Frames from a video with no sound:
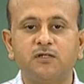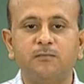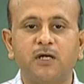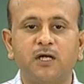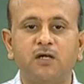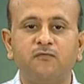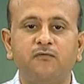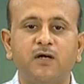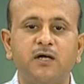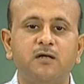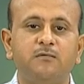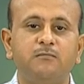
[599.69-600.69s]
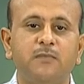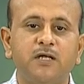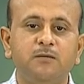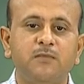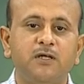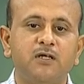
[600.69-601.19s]
magnified
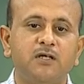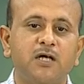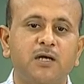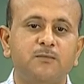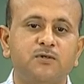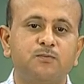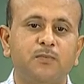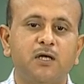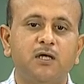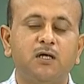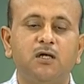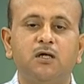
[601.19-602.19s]
many many times by